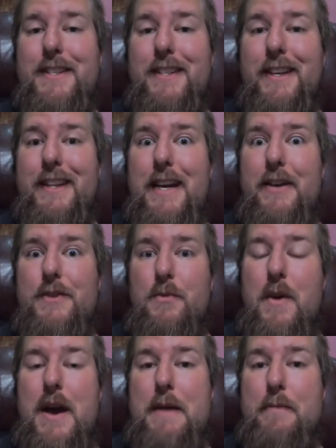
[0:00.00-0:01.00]
obviously there's
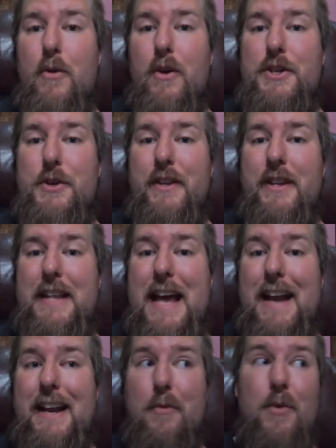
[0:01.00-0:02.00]
way more to it than
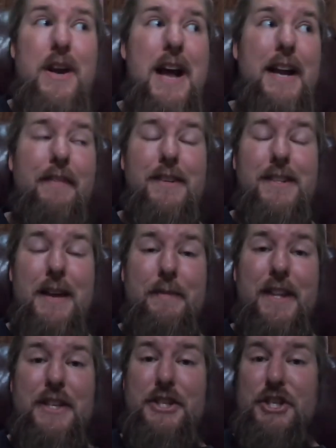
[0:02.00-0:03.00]
that, and we're not even. I
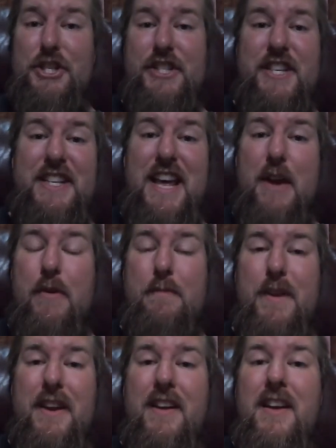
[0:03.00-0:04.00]
mean, this is just today. We've
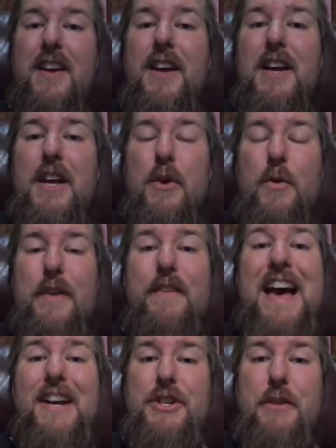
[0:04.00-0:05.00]
been, we've
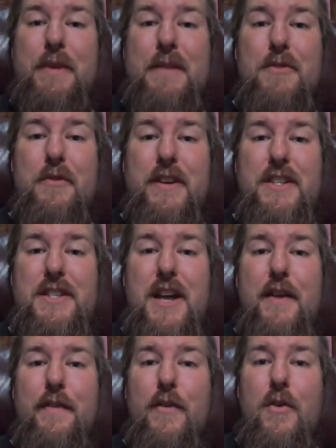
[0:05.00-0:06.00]
actually been moving
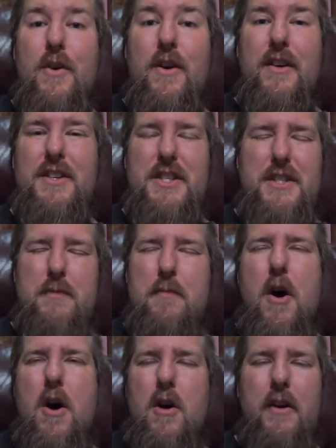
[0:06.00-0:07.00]
stuff for just
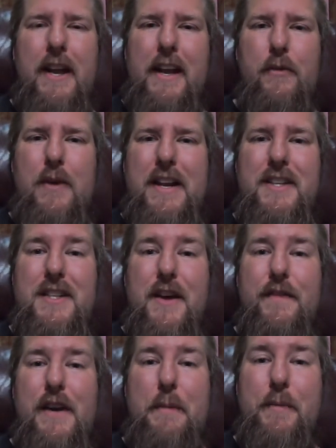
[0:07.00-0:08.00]
small, getting ready
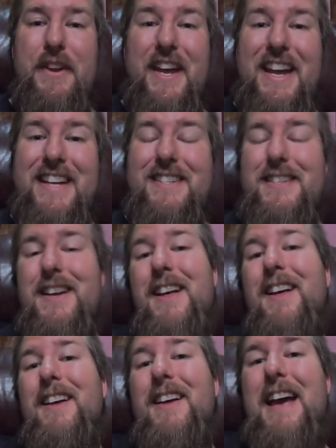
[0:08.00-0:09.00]
stuff for a couple days,
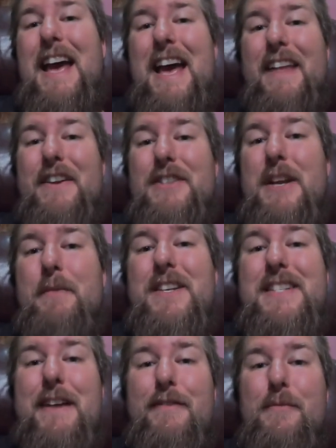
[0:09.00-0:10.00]
and there's going to be
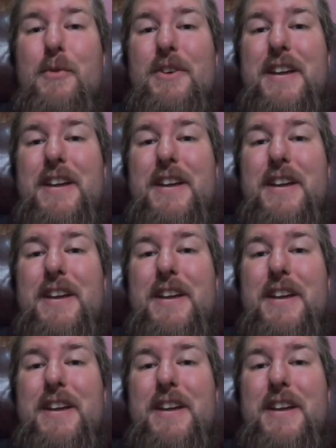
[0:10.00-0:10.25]
several